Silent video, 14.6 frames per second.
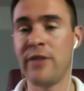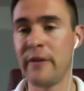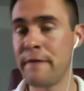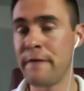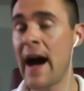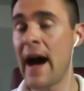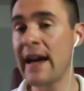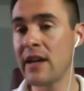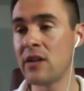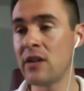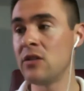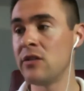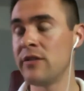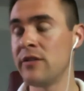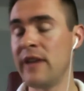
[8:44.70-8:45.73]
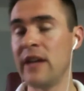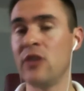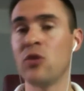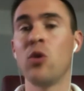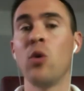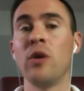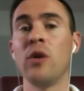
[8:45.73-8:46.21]
the file that
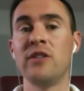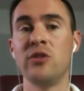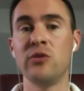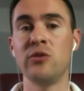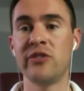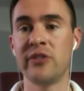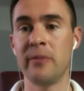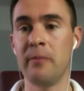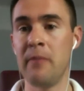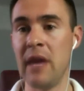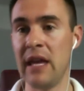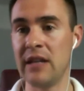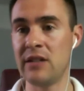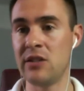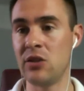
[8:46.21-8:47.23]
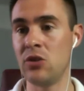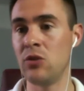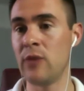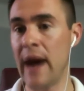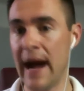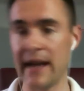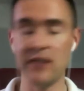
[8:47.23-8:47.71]
you're going to submit
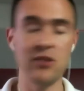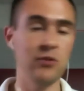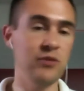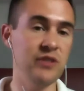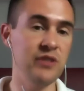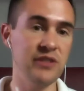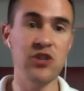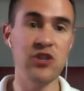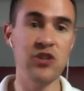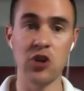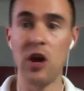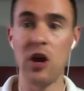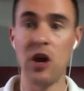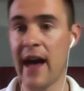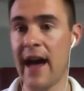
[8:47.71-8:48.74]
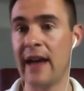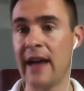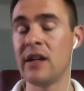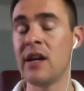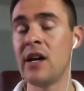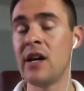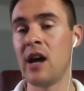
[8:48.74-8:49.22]
to iTunes and Stitcher and all
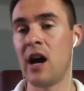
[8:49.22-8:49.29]
that.